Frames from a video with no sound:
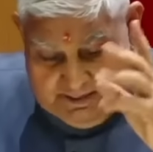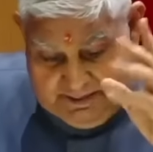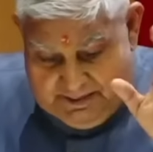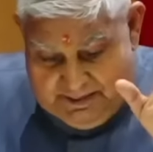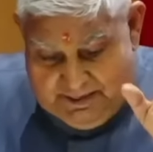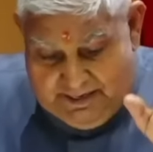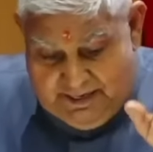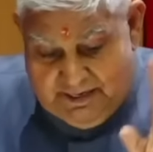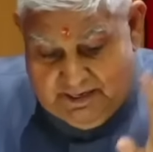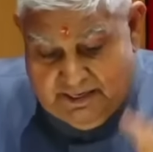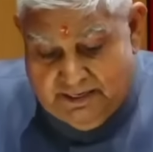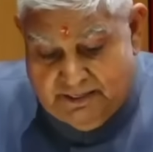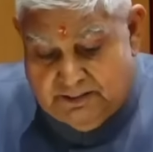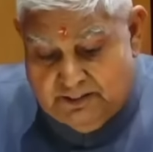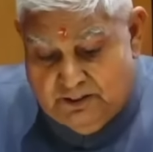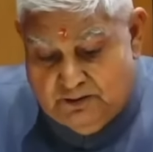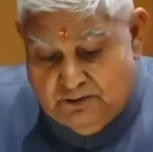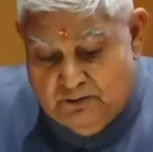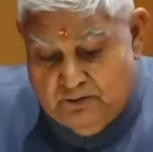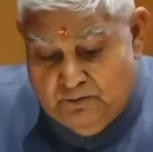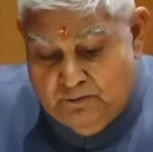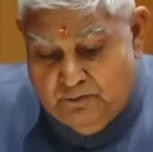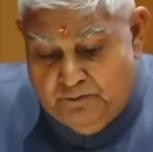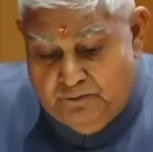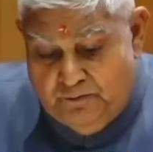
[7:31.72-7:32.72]
I
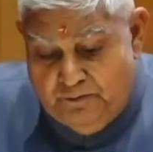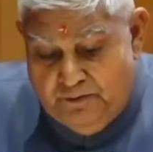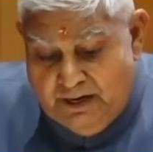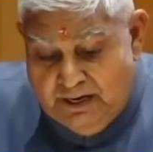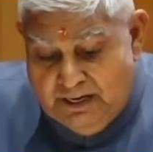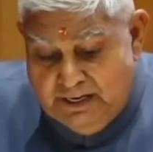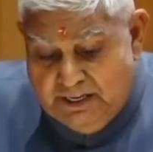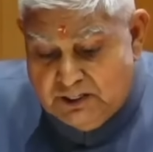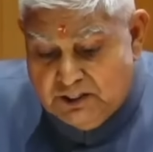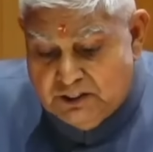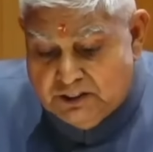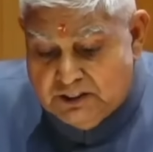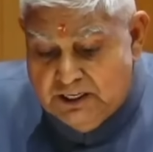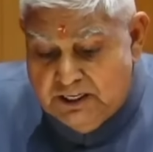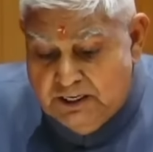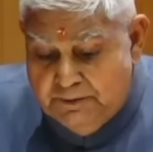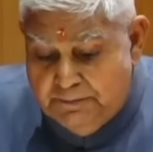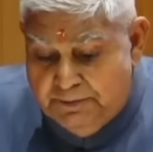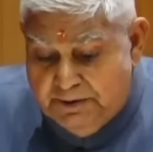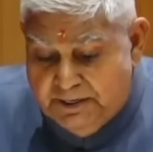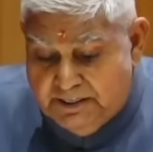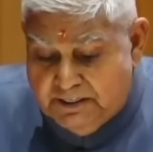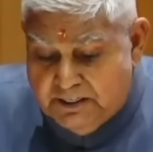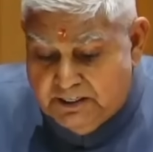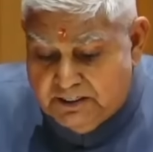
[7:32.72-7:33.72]
continue, will history
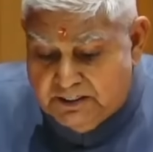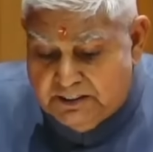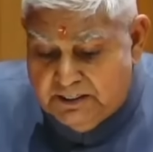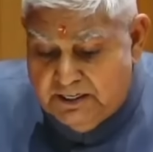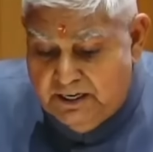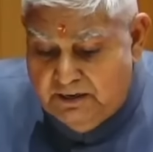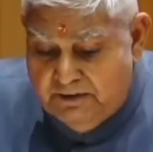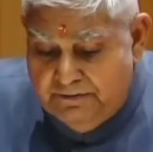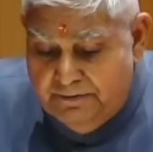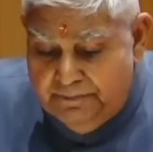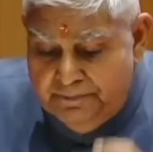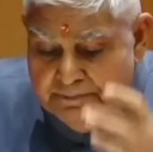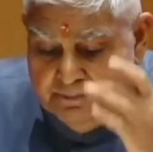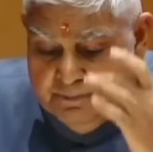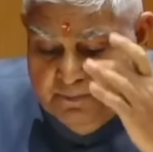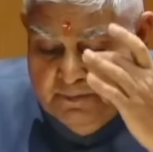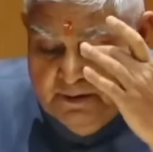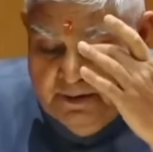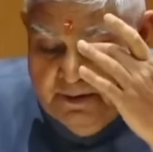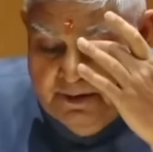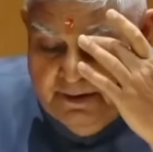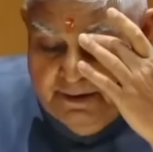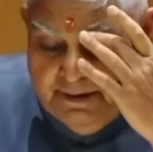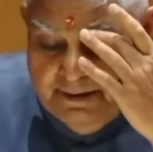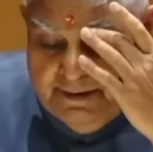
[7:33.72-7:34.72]
repeat itself?
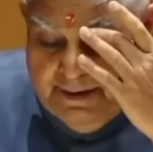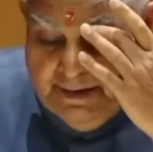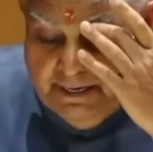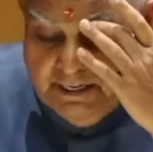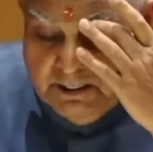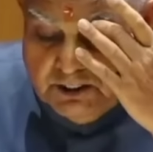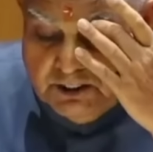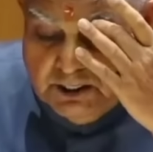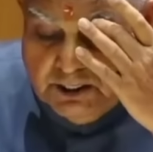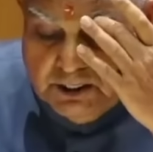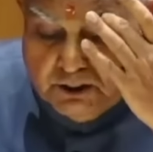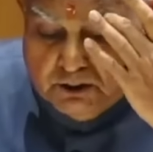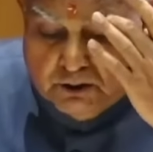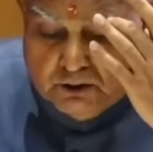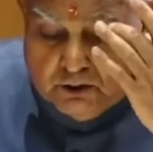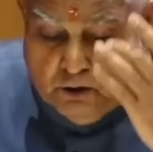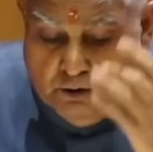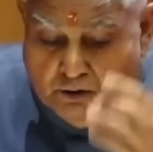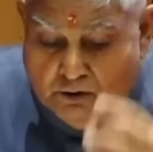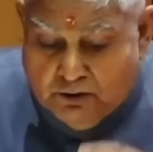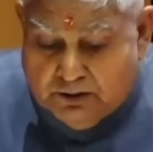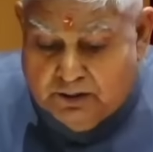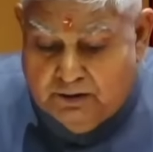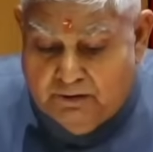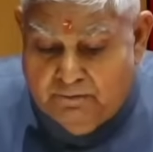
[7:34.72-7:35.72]
Is this
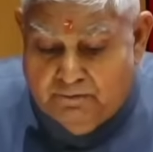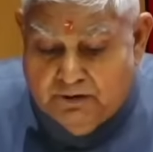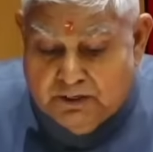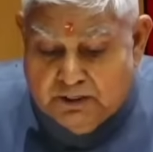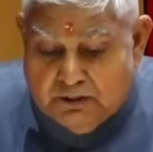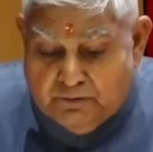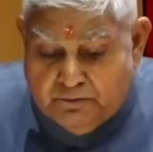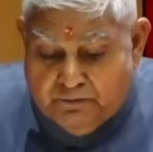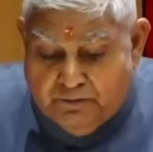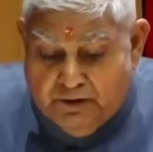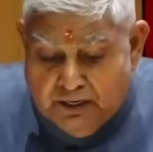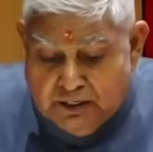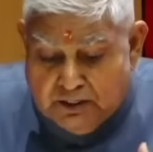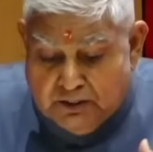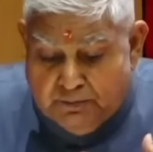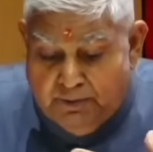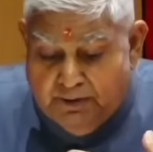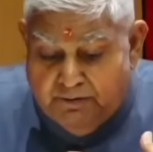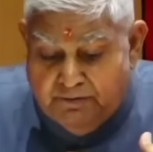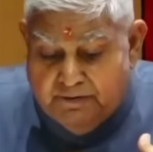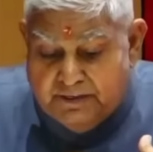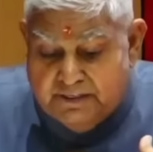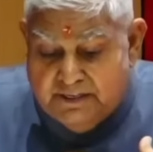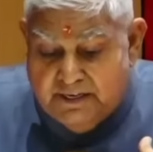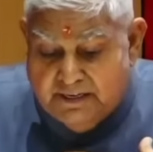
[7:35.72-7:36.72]
thought which fills
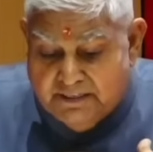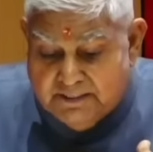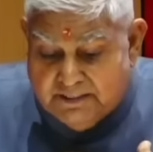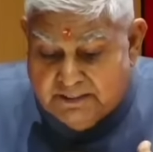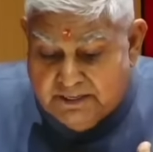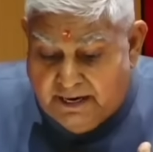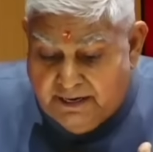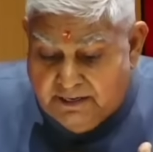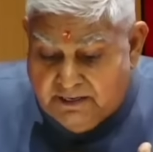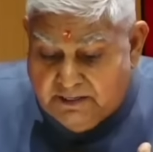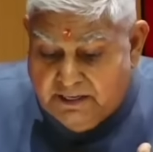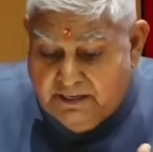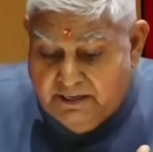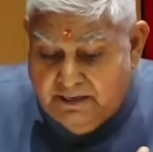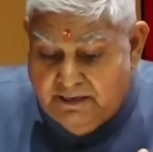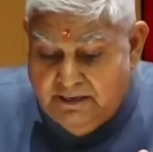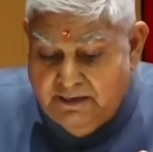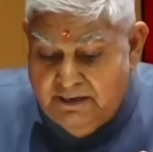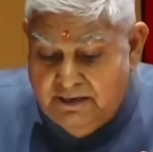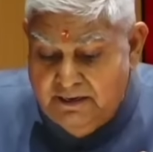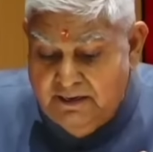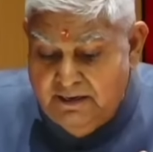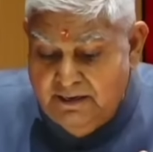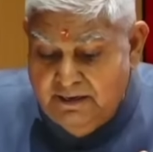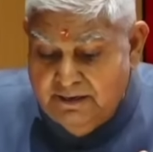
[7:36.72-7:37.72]
me with
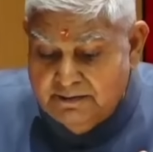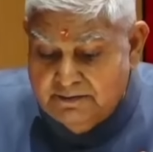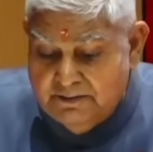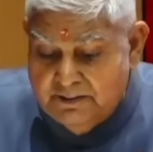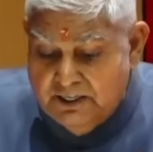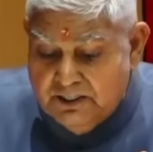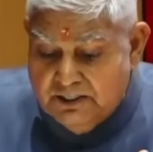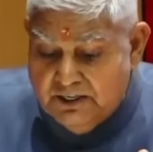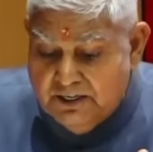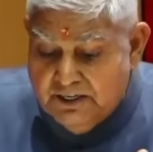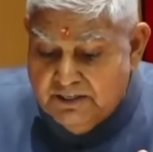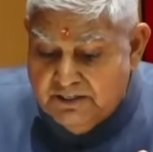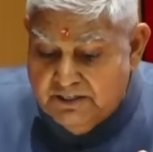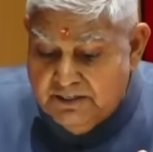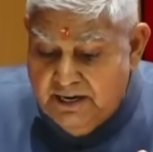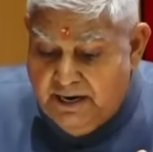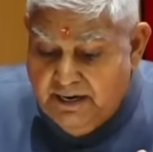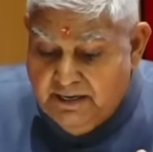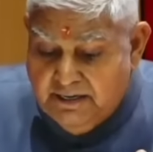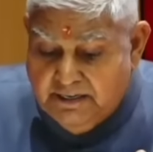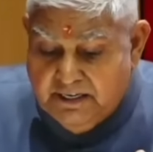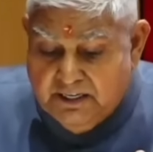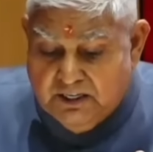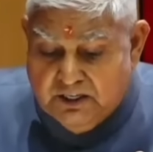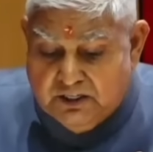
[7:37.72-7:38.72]
anxiety? This
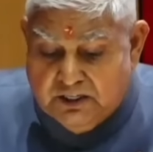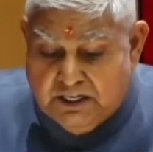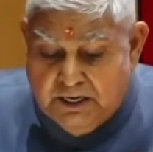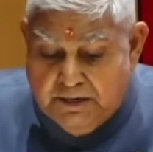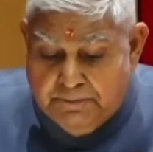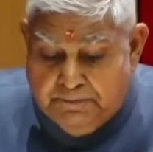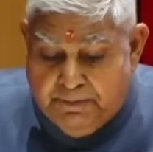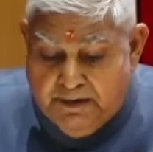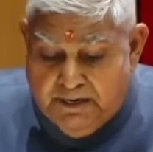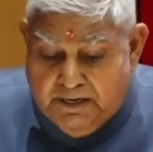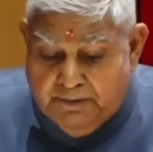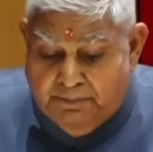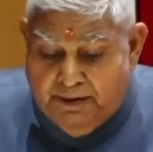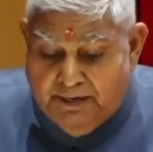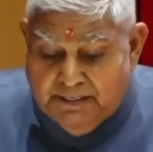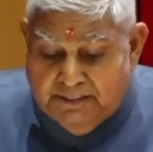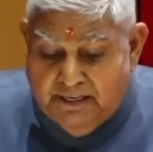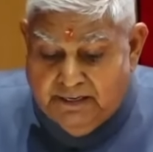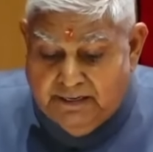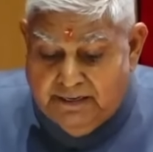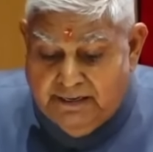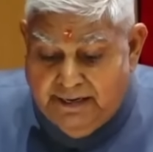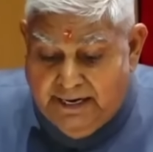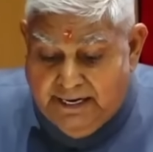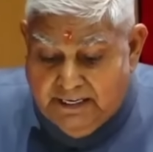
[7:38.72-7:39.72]
anxiety is deepened by
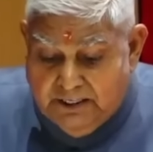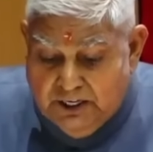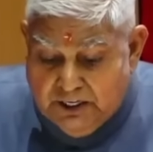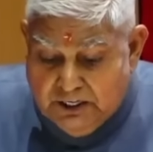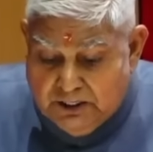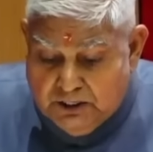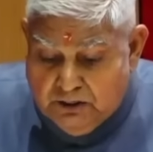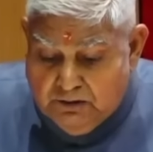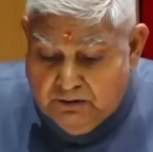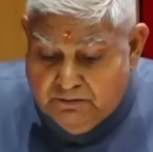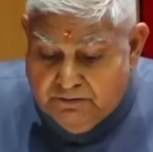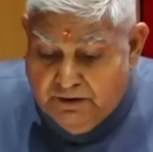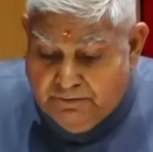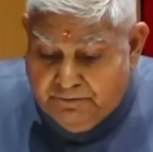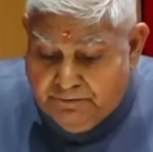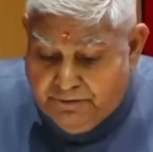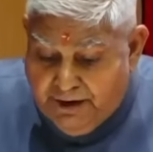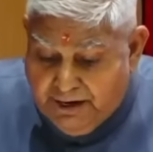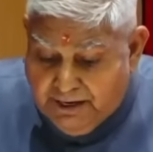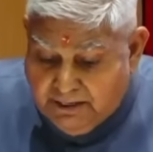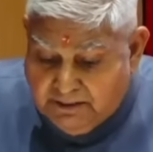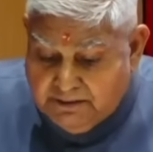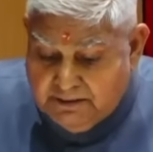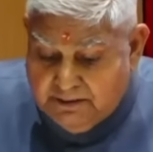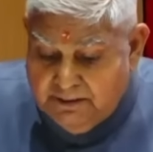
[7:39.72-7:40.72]
the realization of the
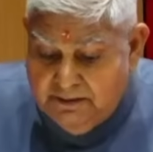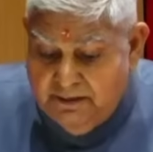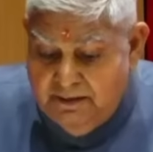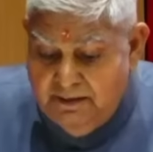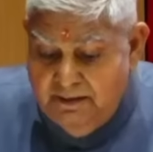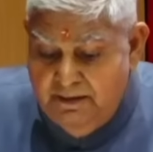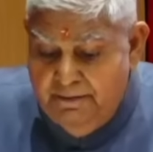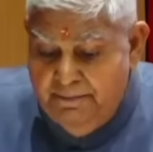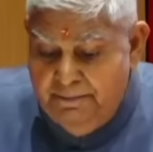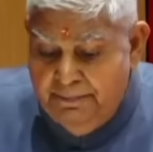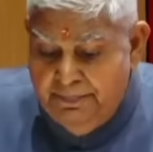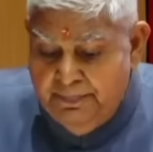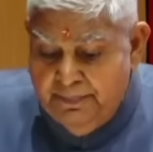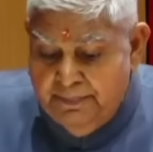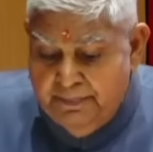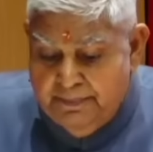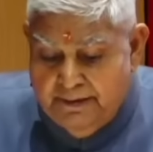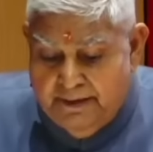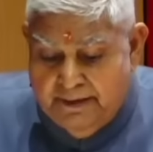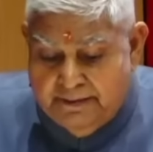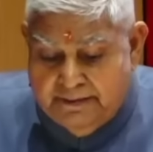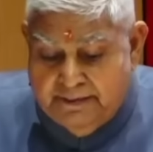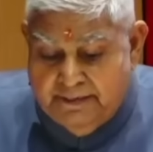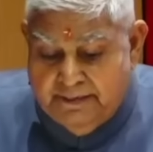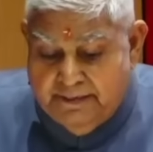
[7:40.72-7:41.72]
fact
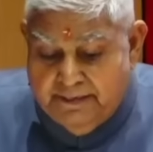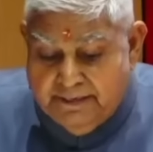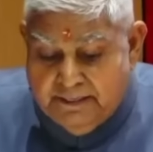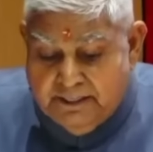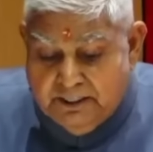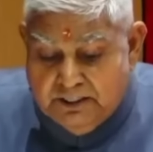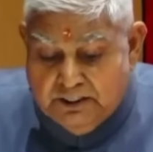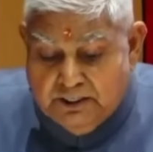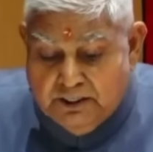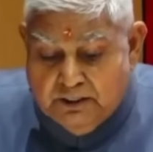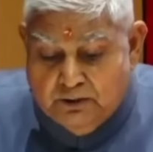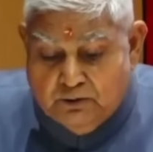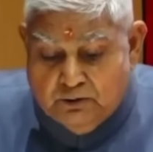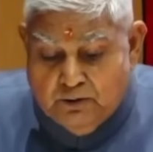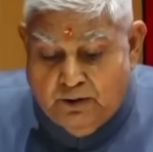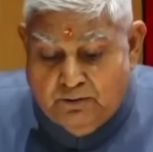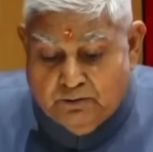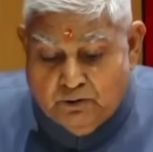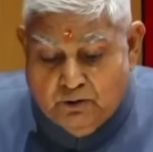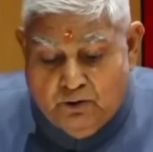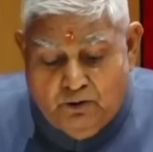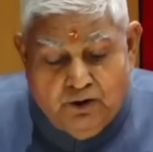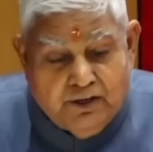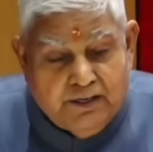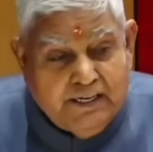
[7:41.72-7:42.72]
that in addition to
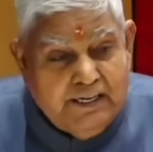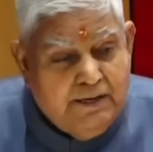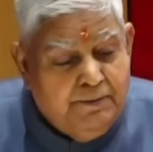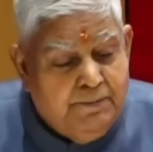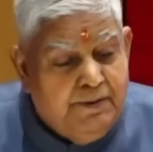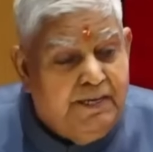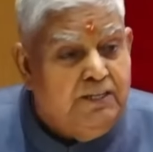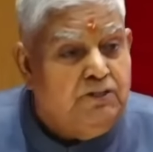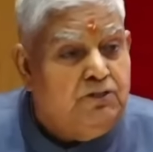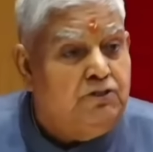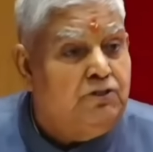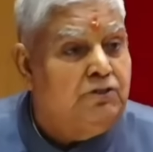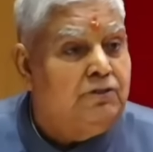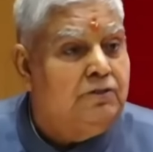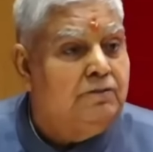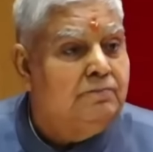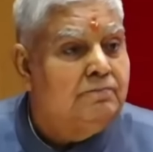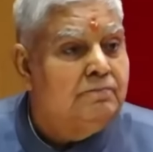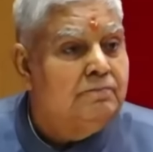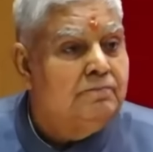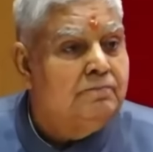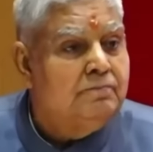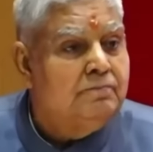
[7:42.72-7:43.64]
our old enemies,